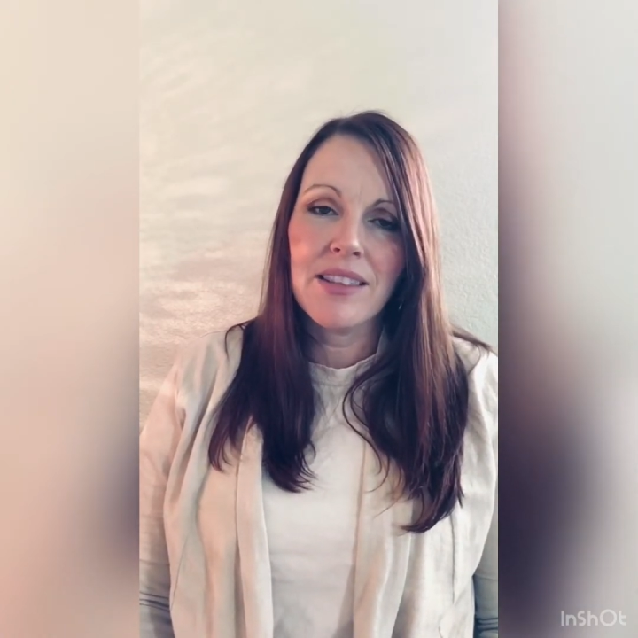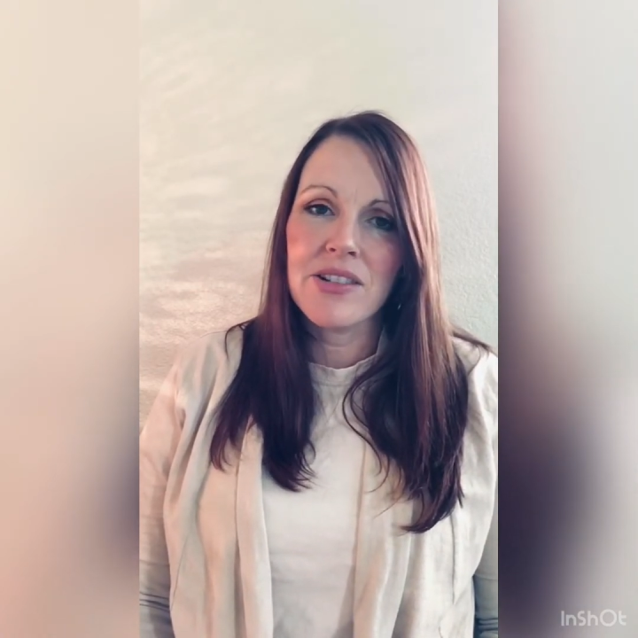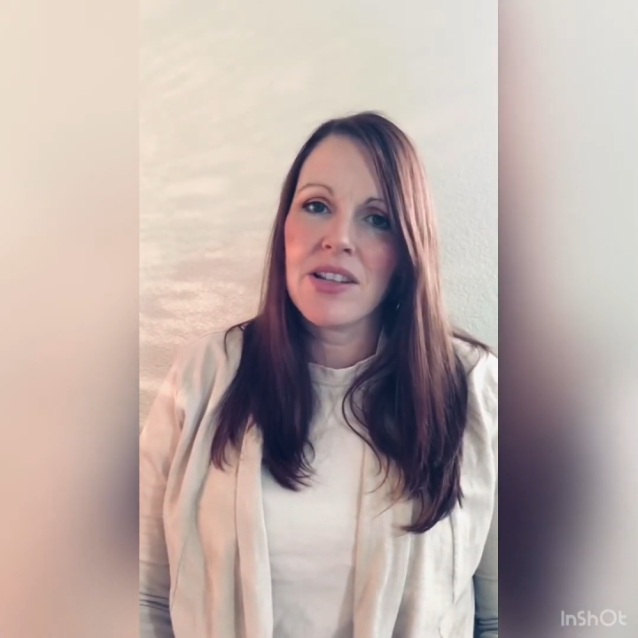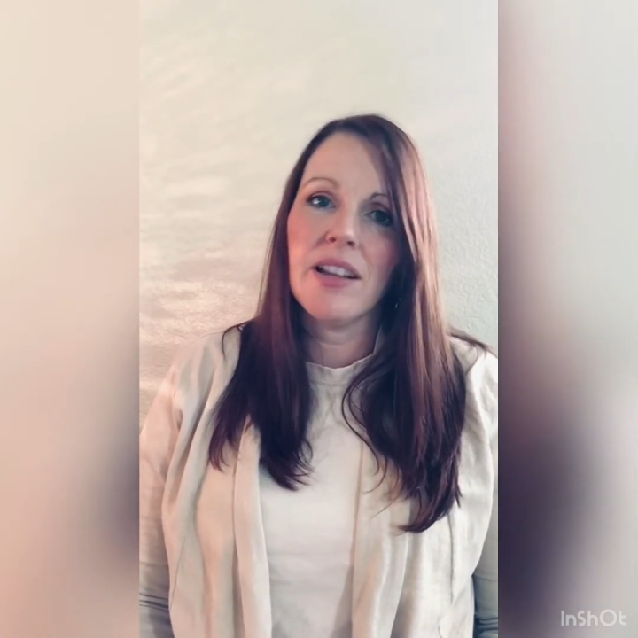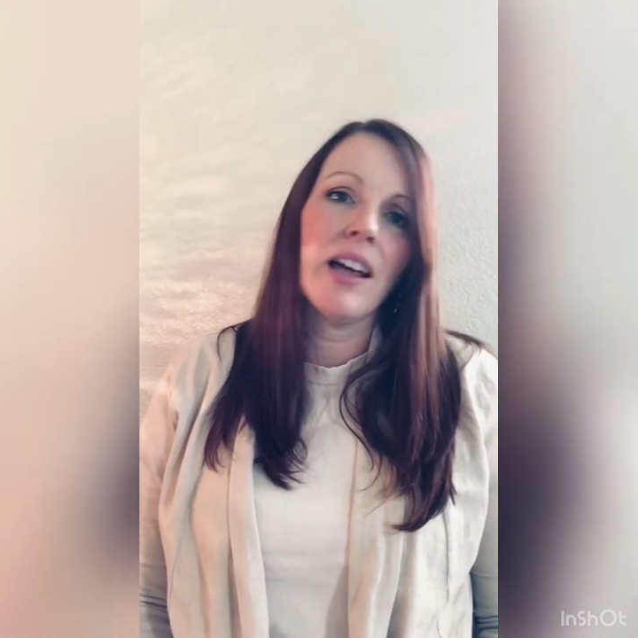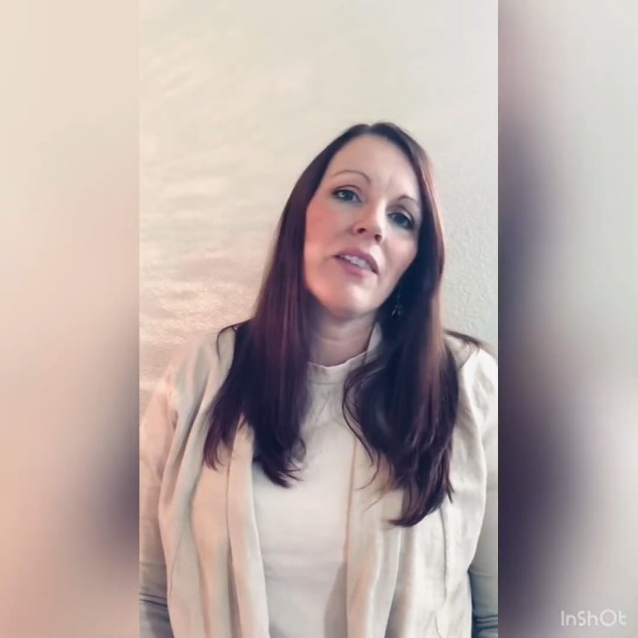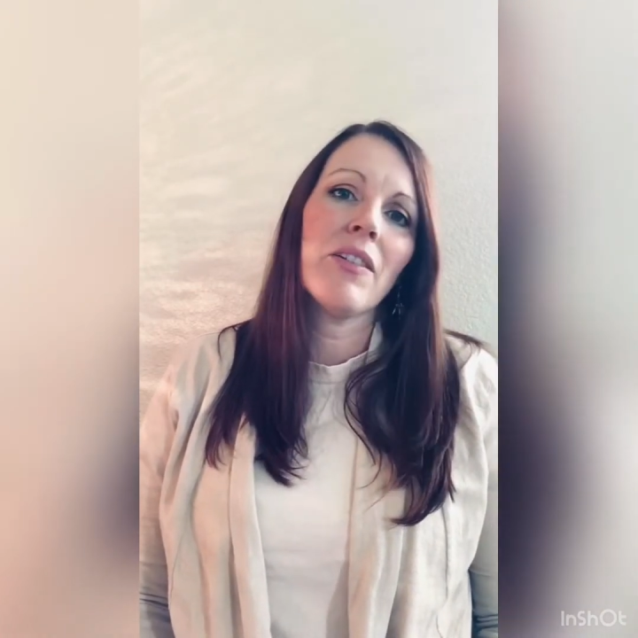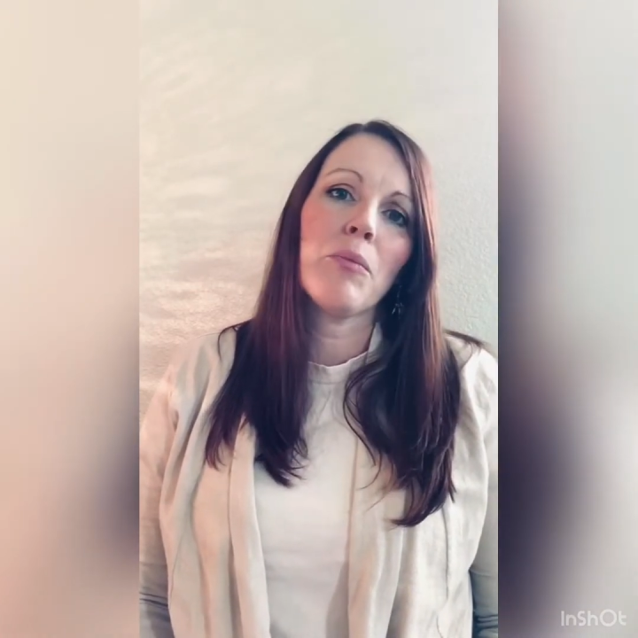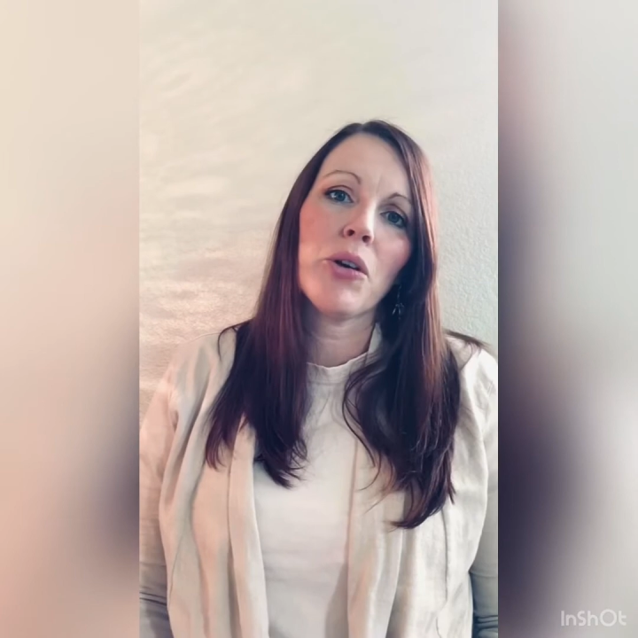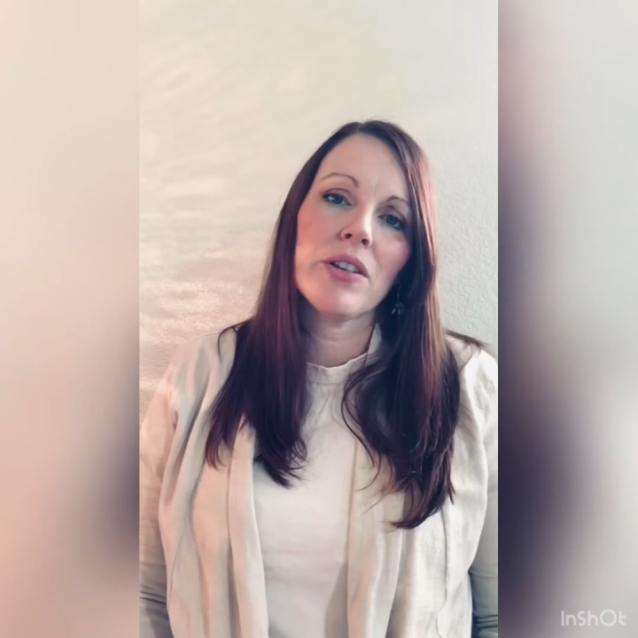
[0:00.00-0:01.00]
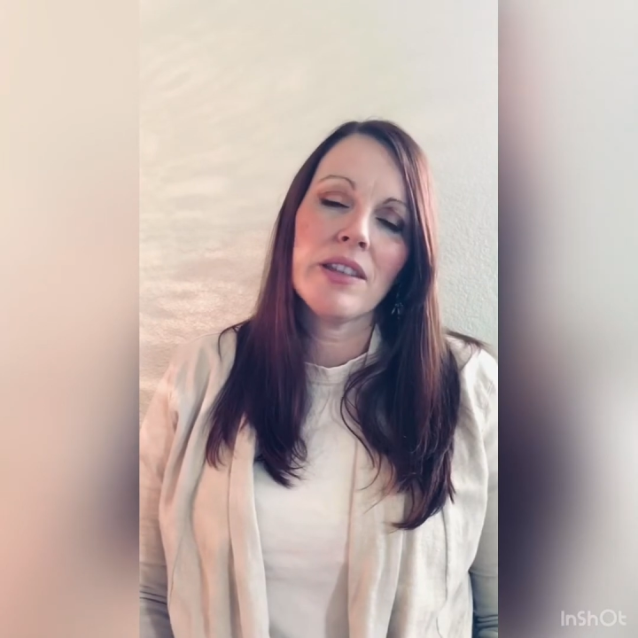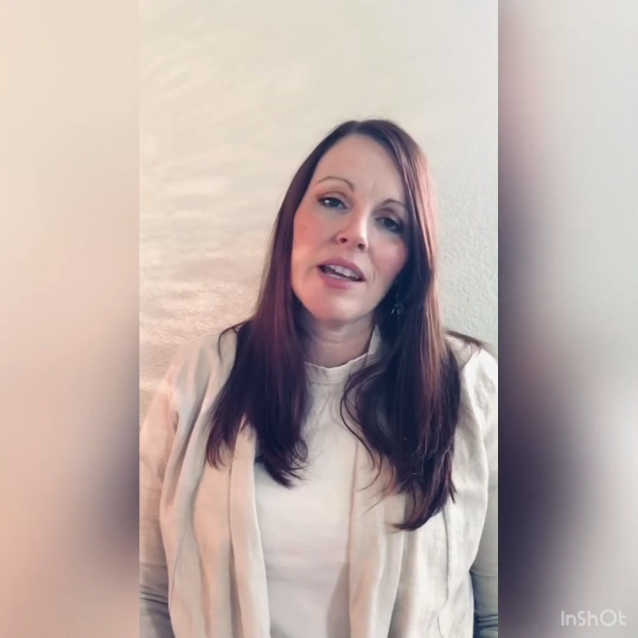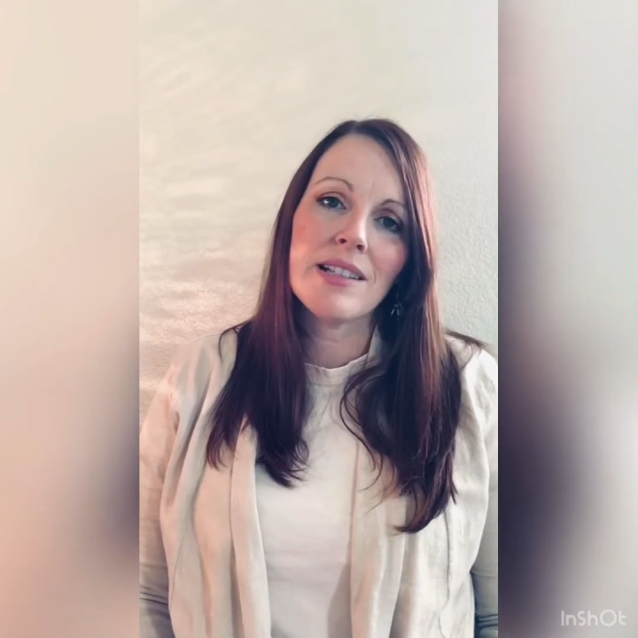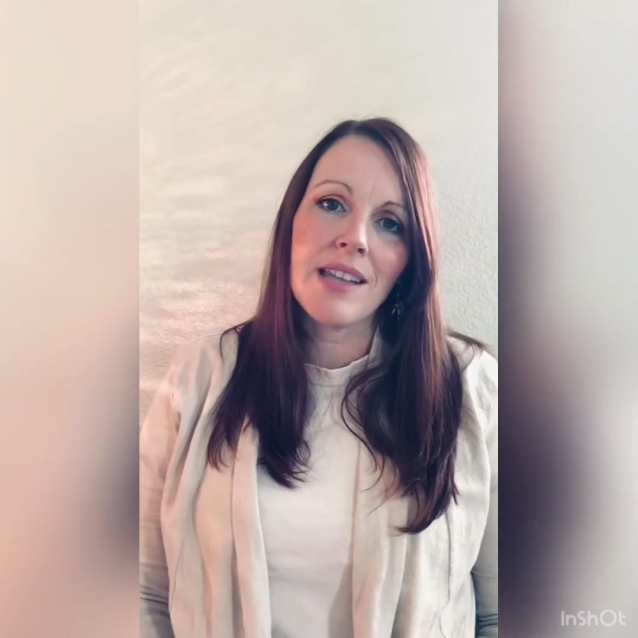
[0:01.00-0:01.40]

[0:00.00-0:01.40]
there's a lot of important things